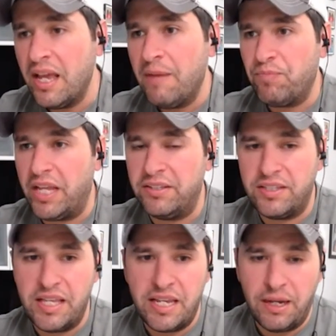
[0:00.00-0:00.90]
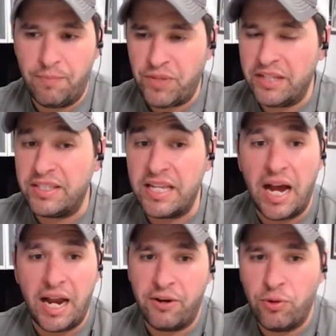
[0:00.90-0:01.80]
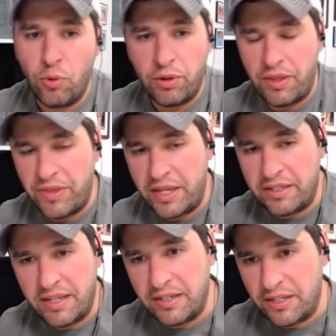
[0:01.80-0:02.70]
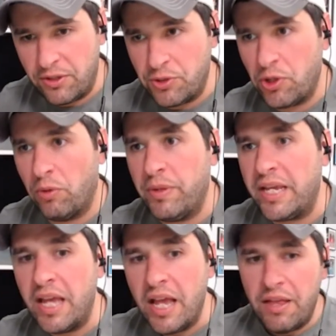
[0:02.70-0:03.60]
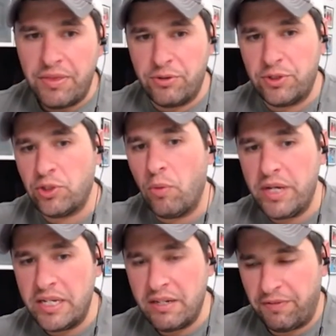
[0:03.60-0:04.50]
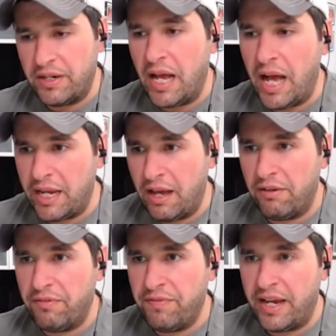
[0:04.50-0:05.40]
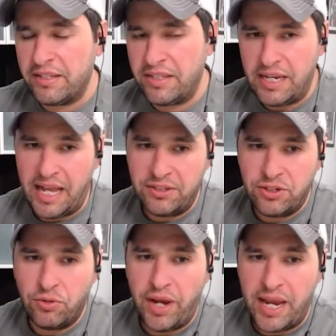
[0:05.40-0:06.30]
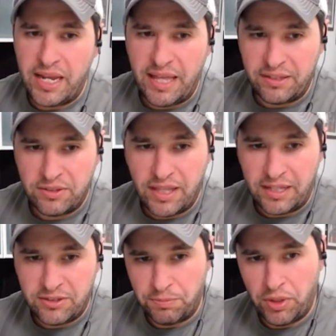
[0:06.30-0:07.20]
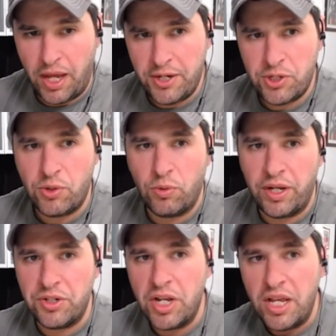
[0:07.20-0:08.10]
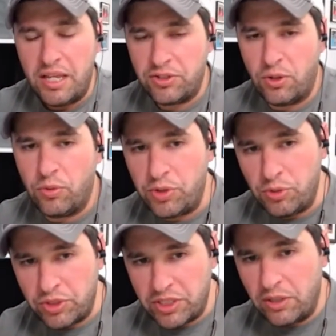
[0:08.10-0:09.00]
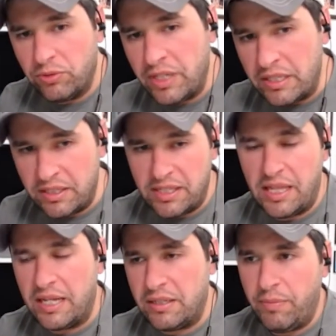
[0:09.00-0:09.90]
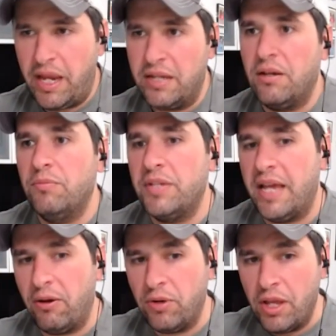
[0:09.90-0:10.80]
It's the um, it's the iron ore that they send into Germany. There's so many different knock-on effects, and that's creating that that supply shortage. So you still need to see that demand come down